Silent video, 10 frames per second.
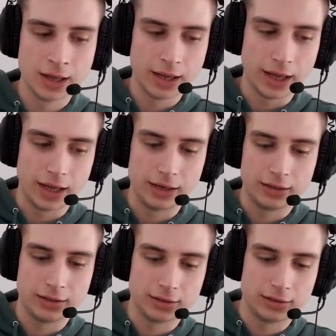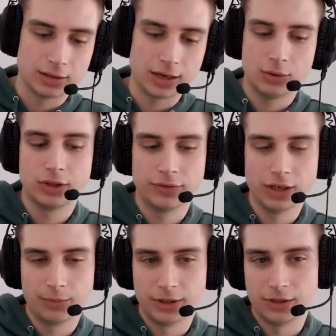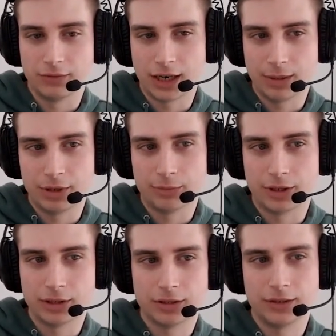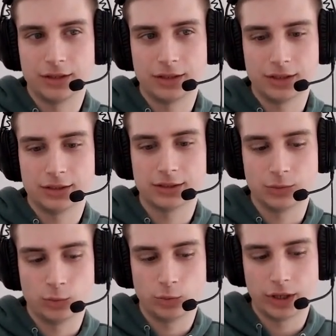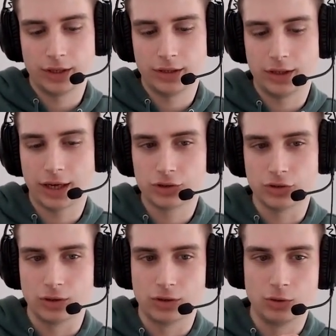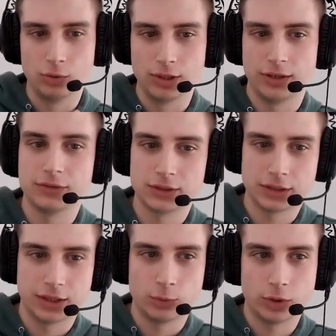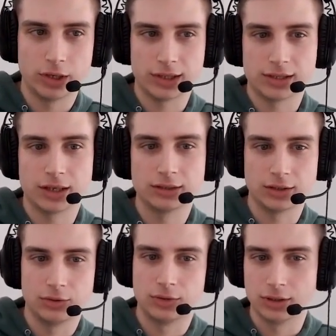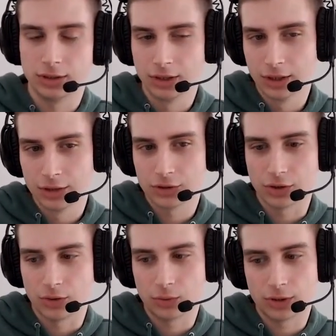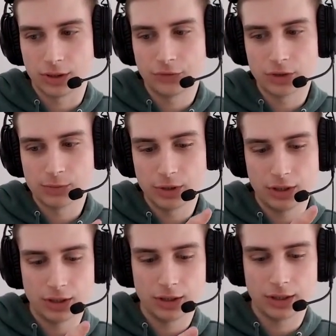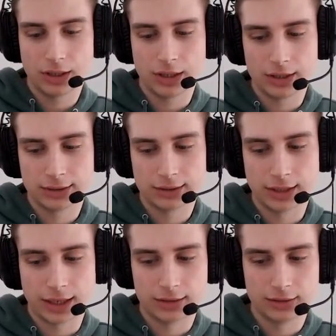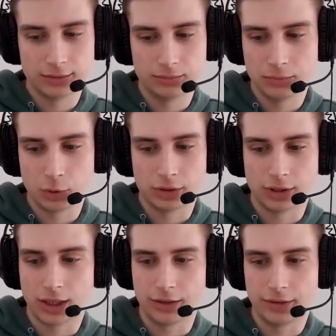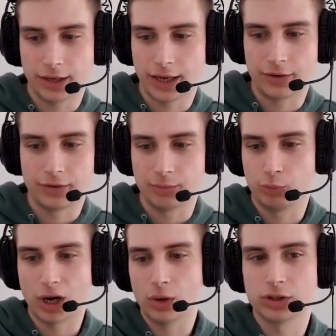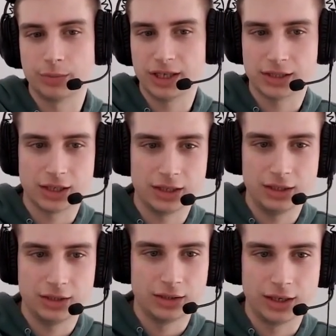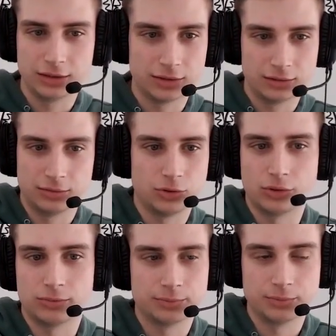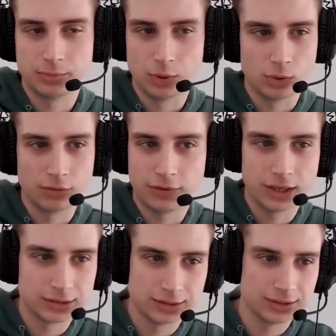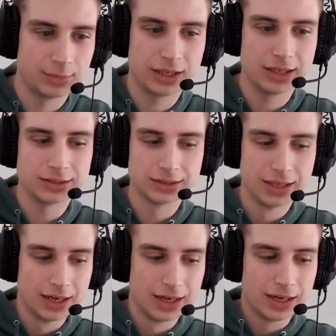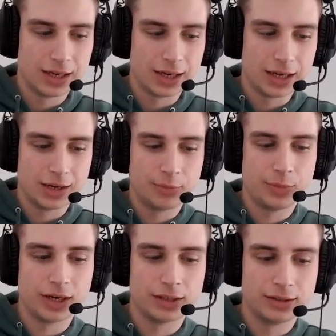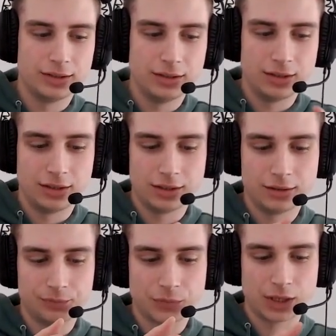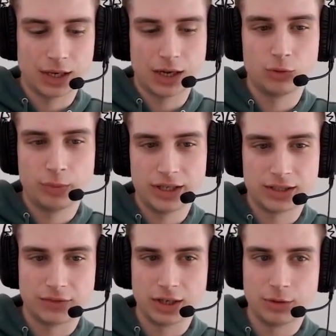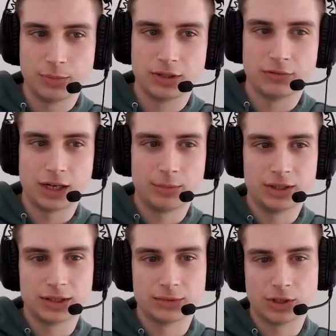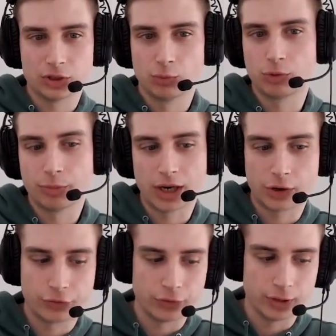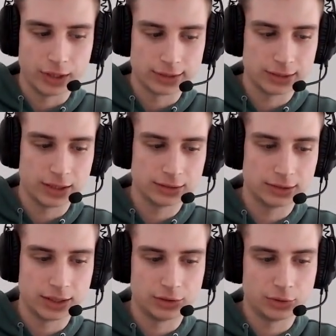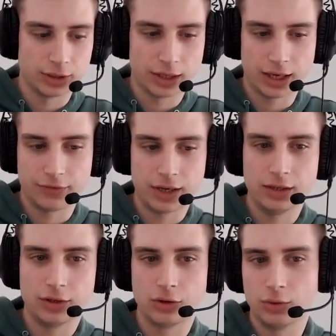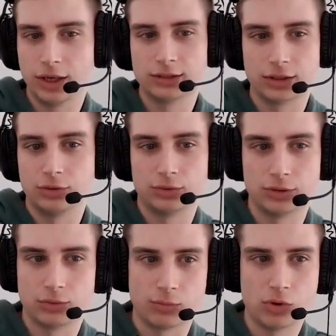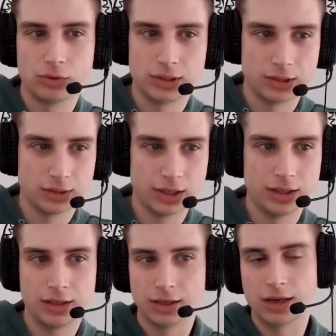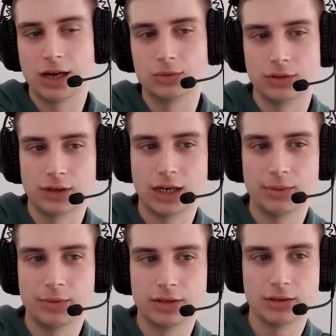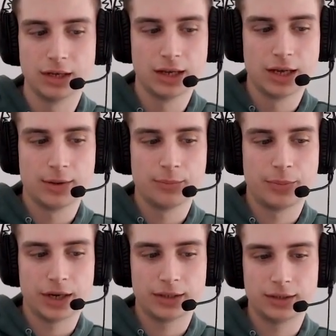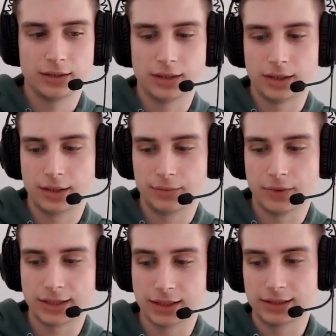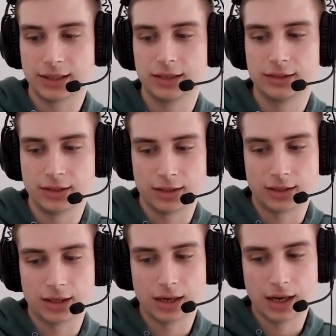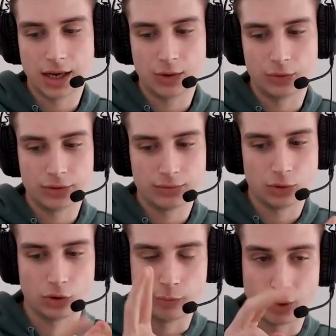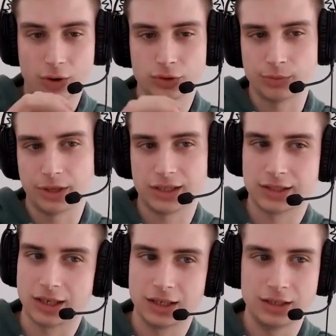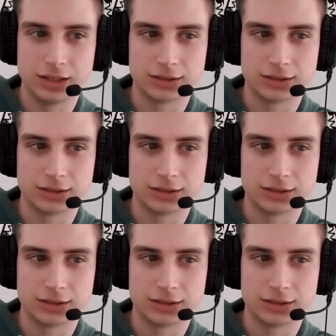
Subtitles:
And the cloud development environment part of it is where the actual code lives and where it's executed. So the difference being is that you could have a browser-based ID connected to your local file system, I guess. But the cloud-based development environment is much more powerful in a sense that you can have any code executed remotely in the cloud environment but as I said, the cloud or browser-based ID is